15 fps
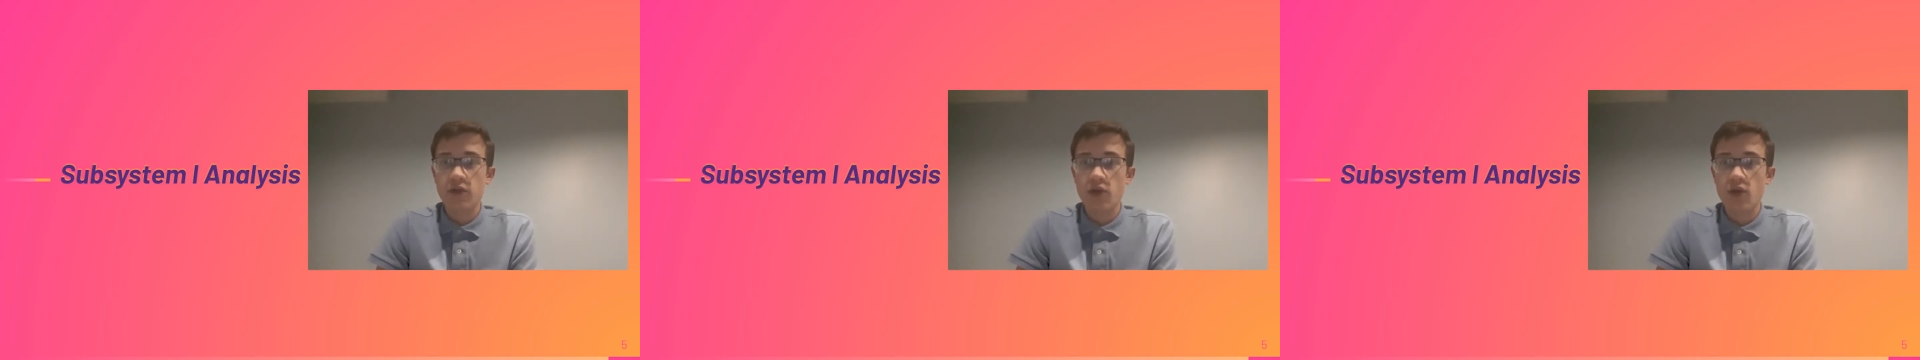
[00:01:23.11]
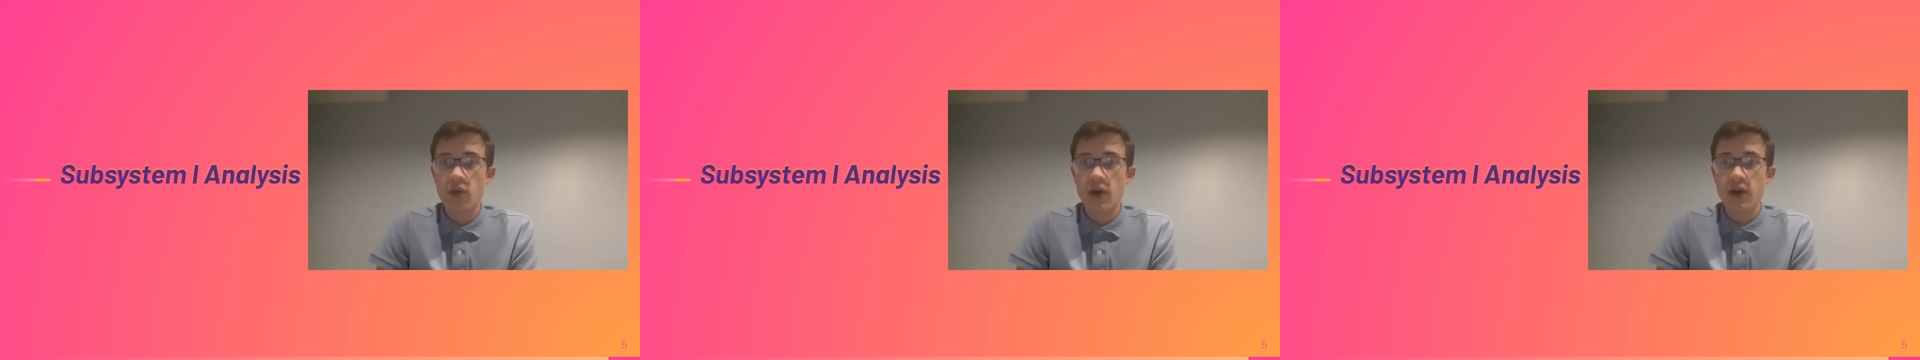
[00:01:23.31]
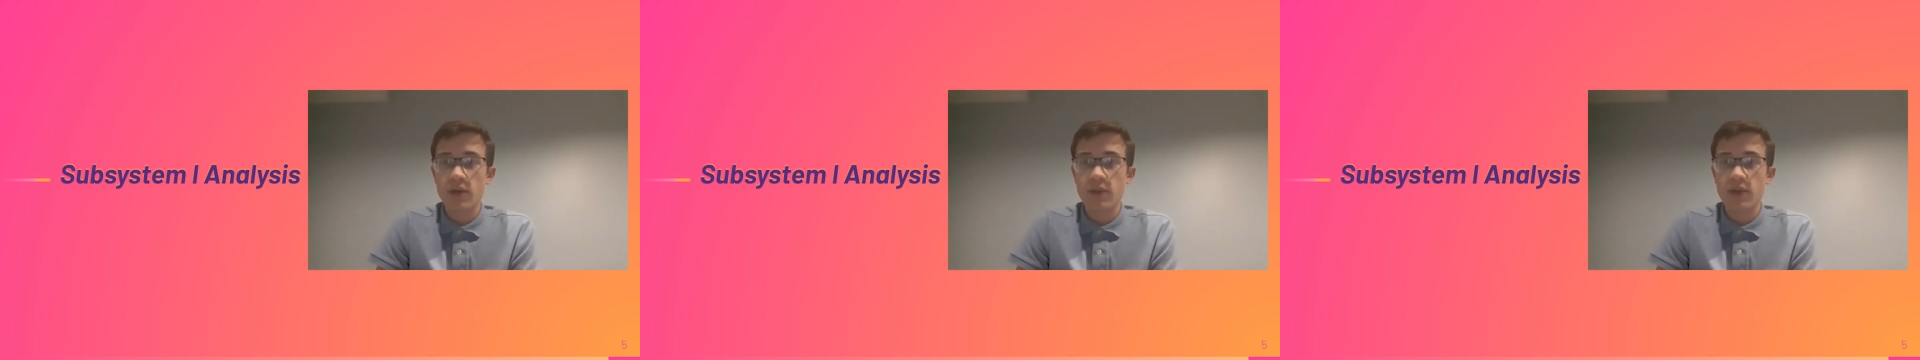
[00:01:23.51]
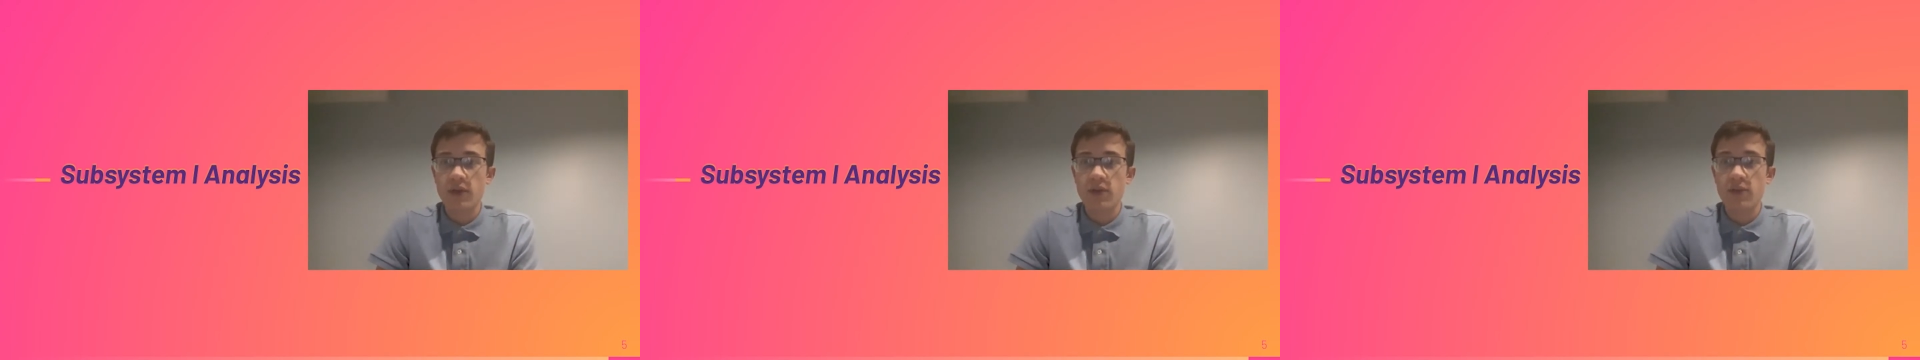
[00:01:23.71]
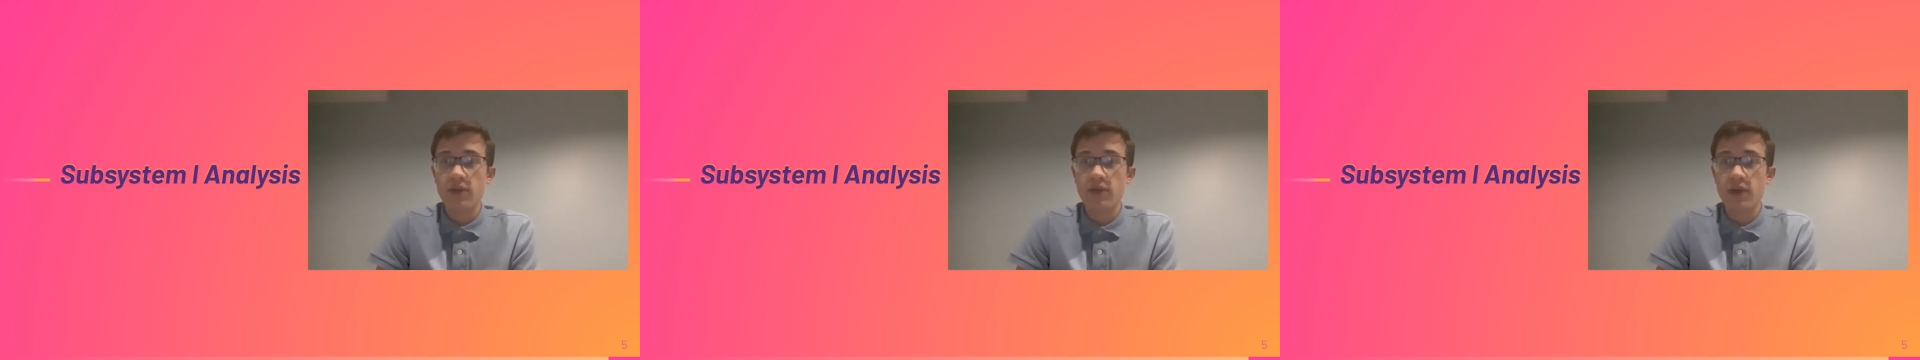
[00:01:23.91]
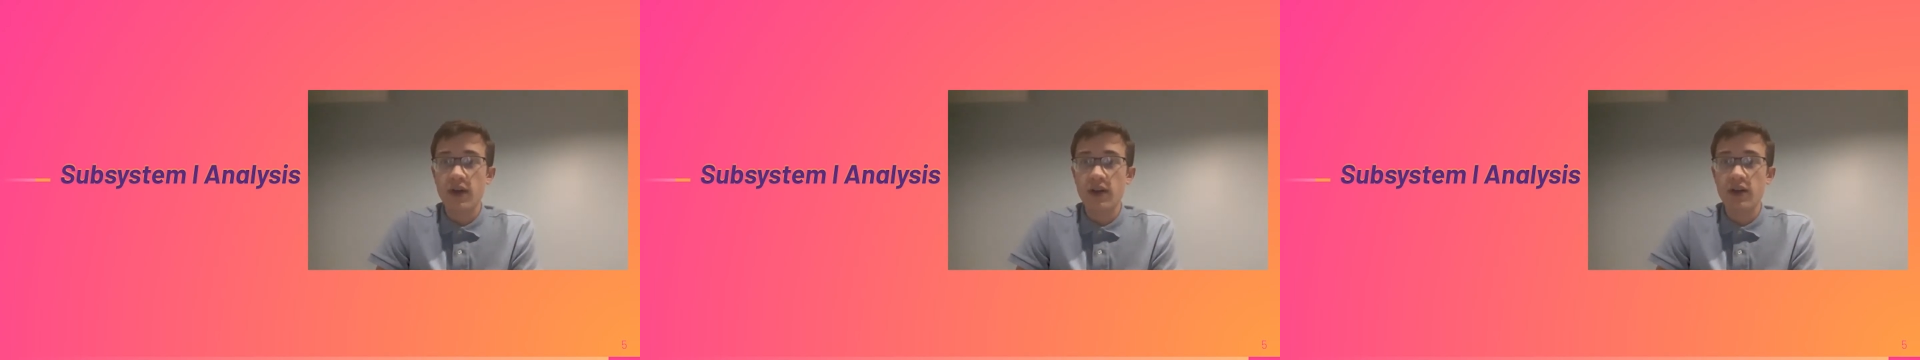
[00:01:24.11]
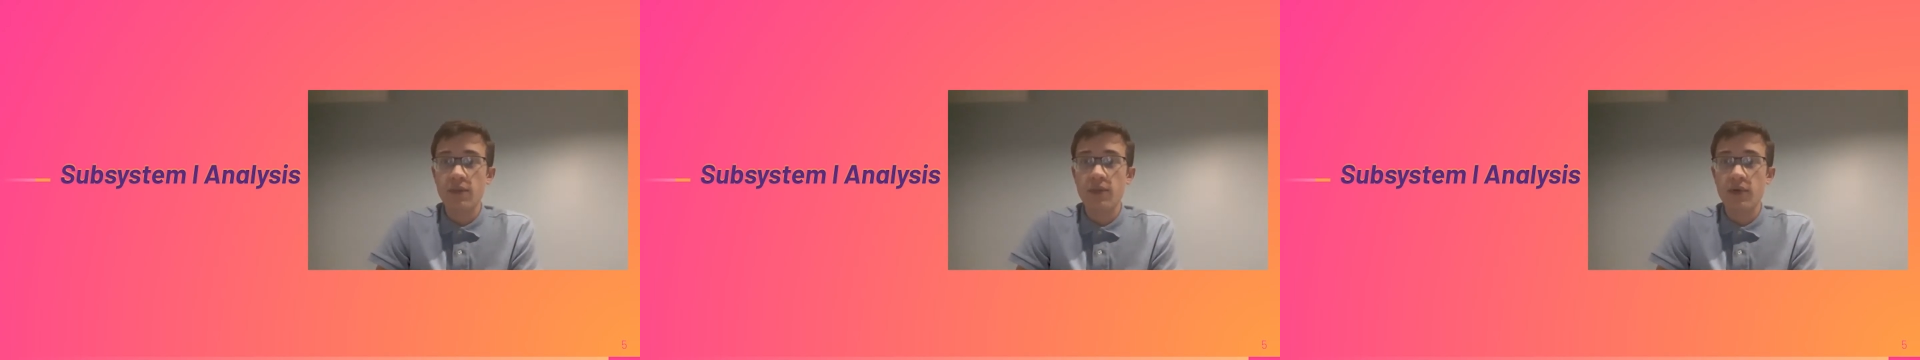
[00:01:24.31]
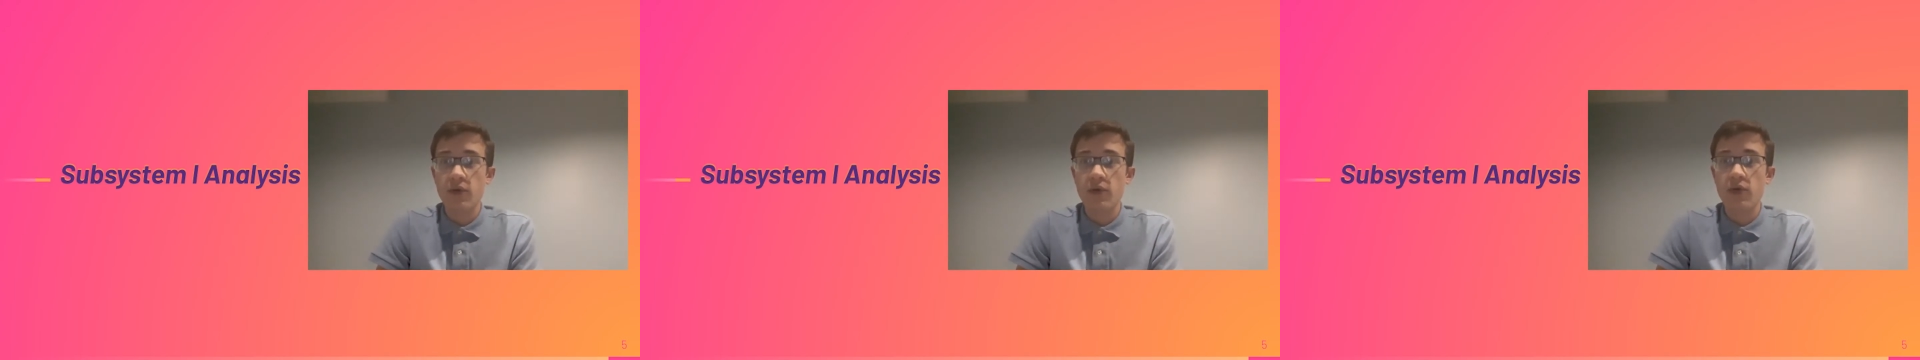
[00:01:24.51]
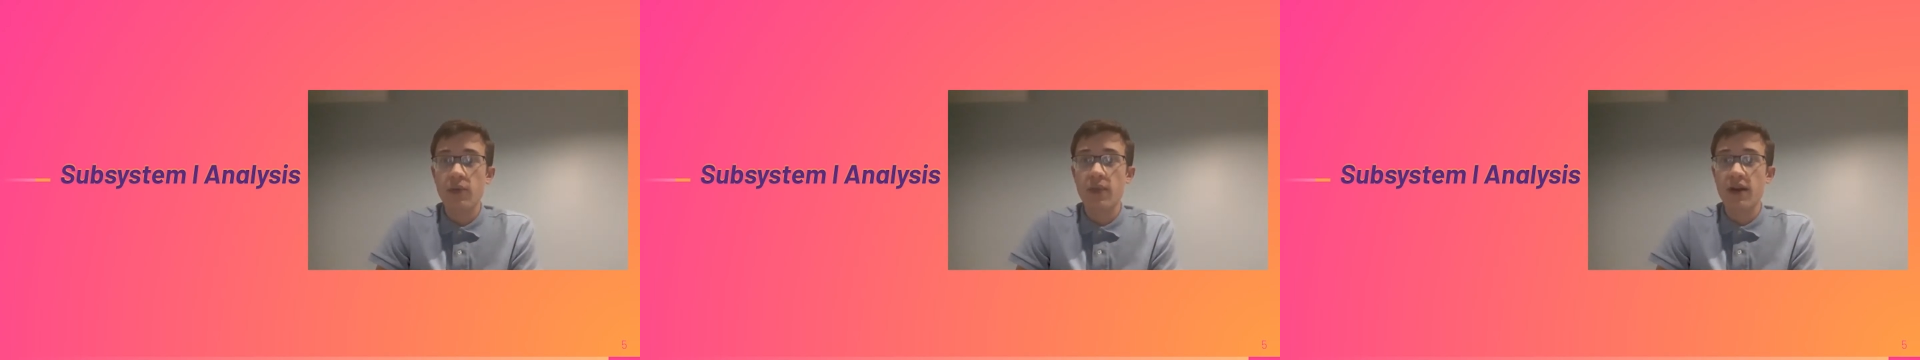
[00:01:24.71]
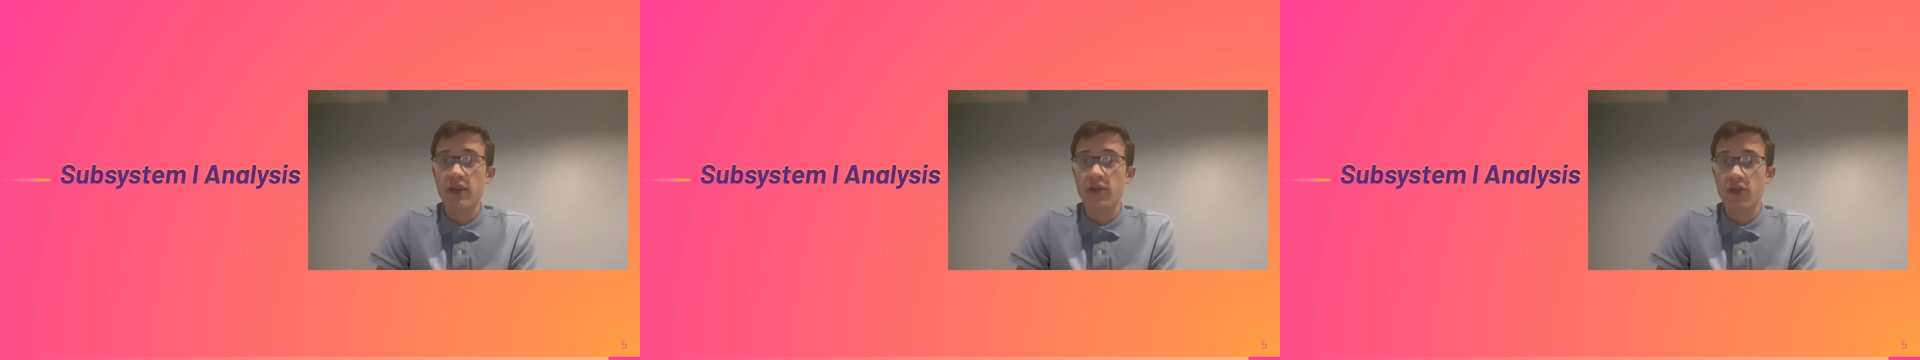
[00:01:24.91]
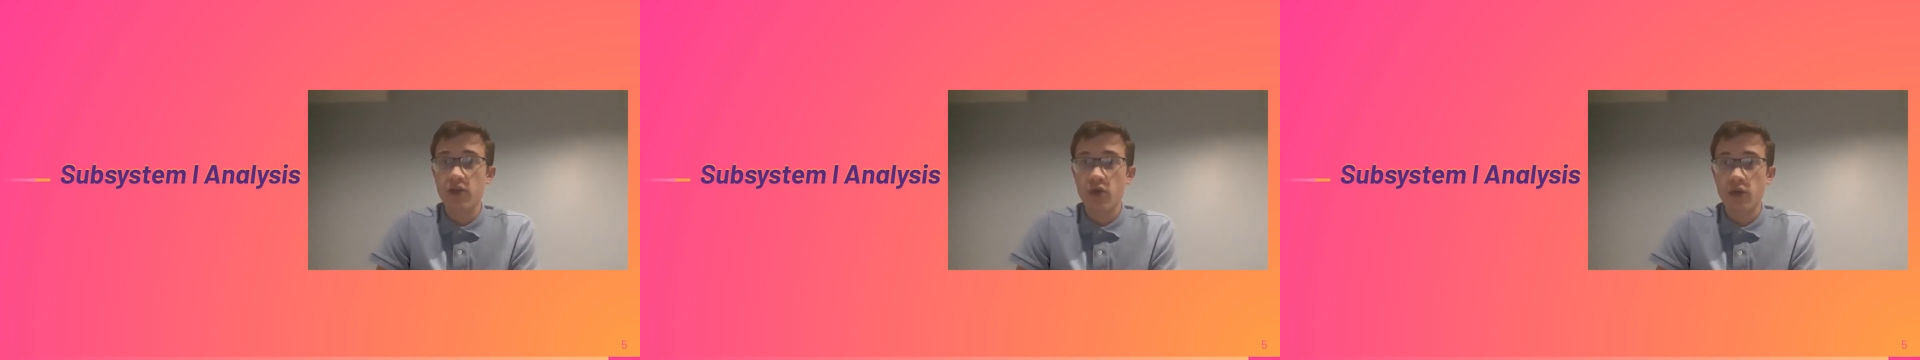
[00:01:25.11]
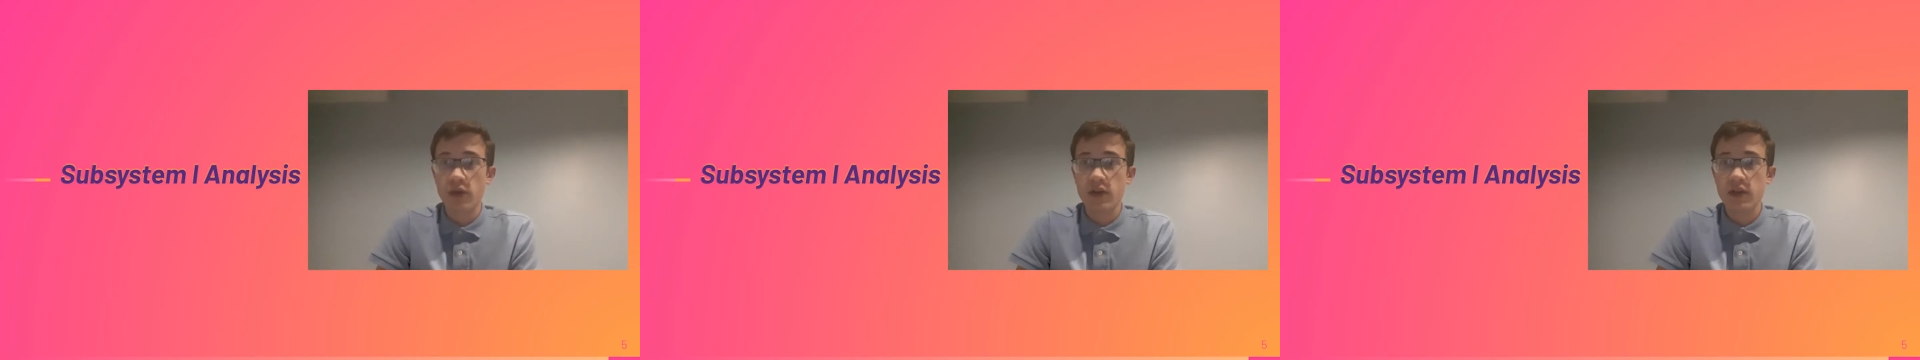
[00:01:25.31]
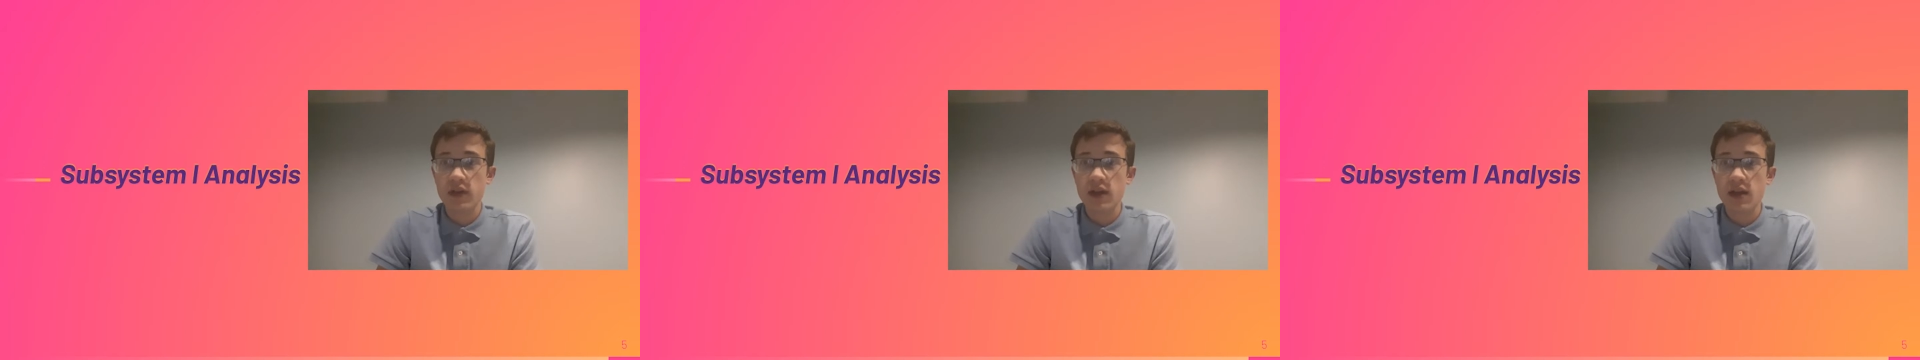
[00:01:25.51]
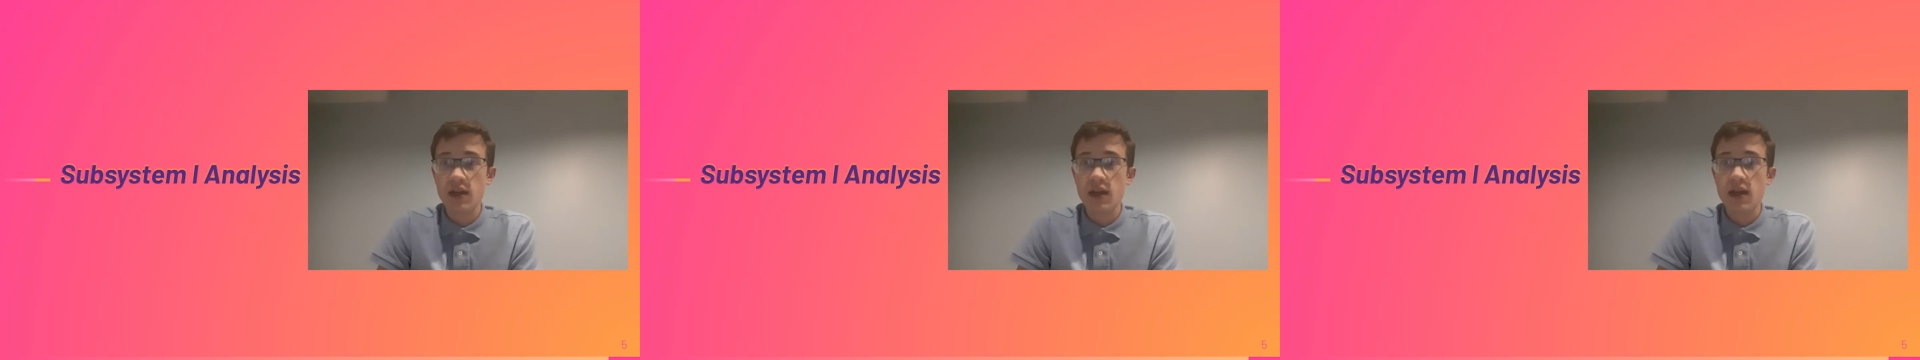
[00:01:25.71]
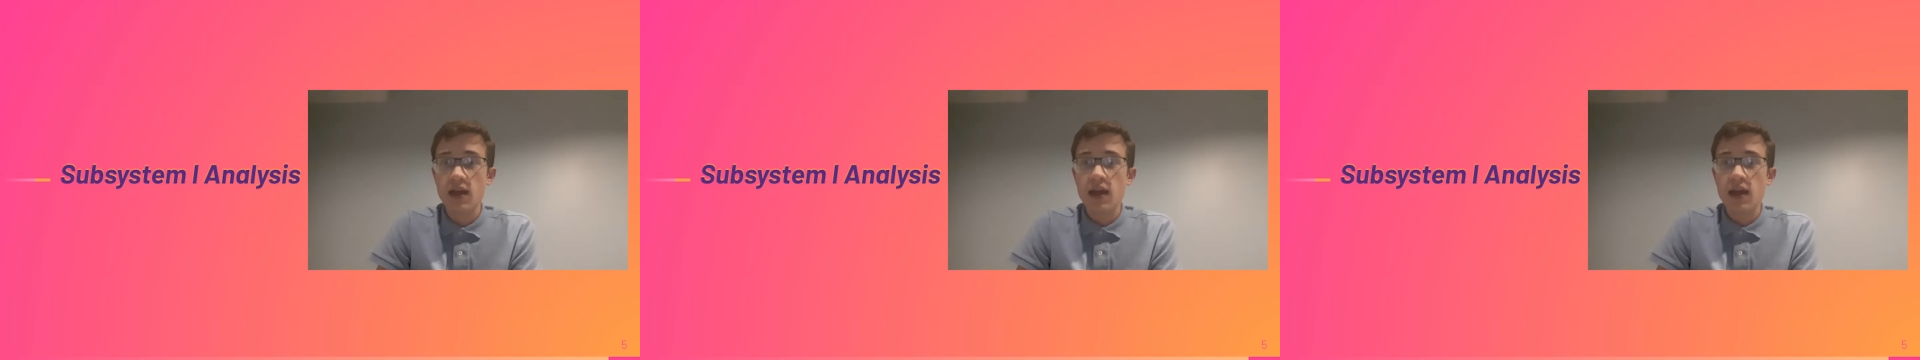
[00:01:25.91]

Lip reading: requirements provided both by Sikorsky